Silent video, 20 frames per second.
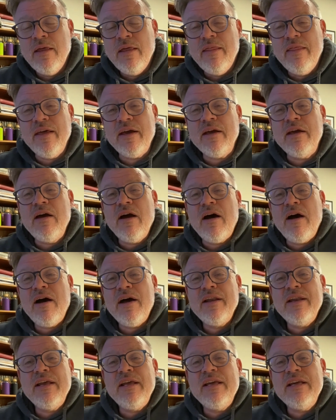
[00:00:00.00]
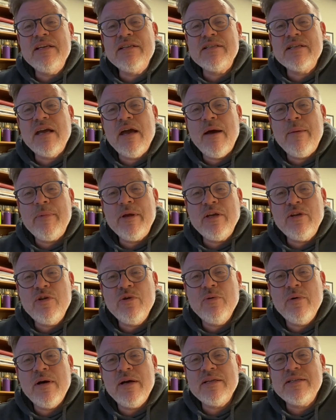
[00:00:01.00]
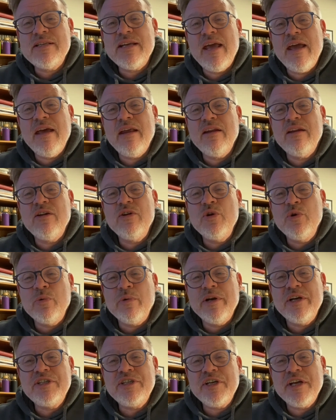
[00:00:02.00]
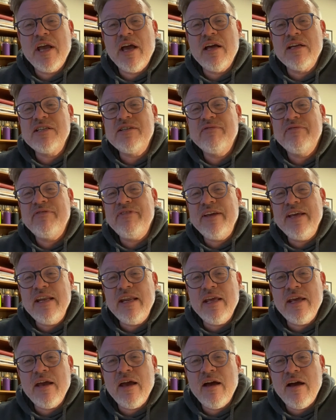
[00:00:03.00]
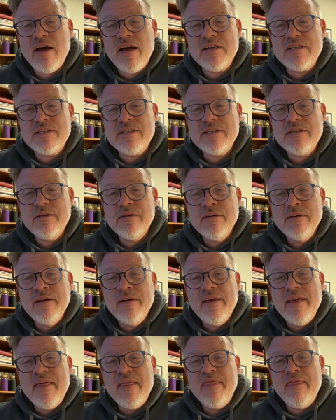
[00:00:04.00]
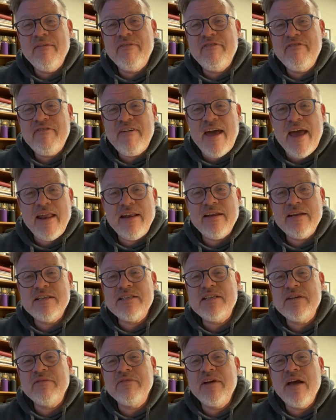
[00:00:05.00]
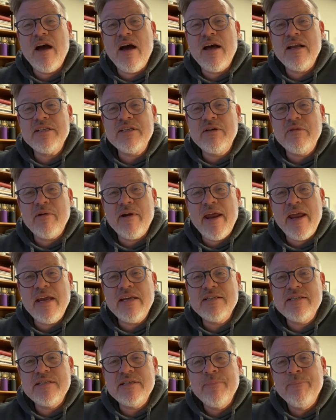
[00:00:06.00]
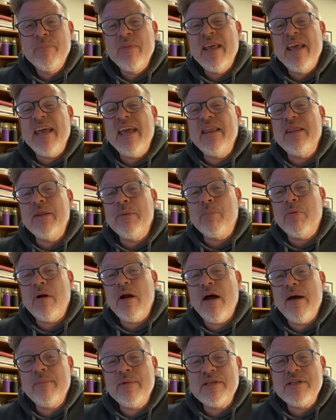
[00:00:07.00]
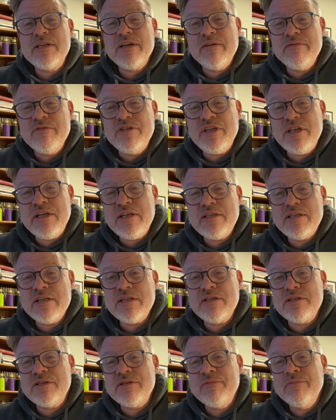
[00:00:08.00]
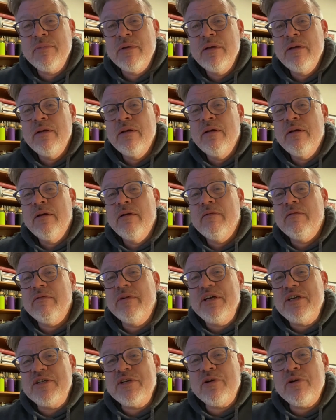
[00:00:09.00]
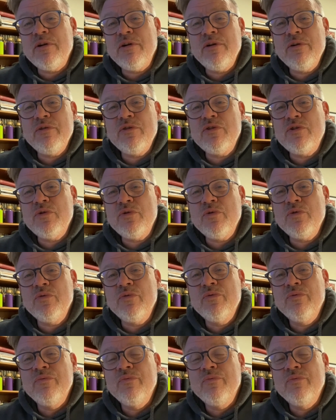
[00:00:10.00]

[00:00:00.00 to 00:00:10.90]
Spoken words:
that God is coming to us and nourishing us, feeding us the fatness of God's grace in the promise of Jesus' return to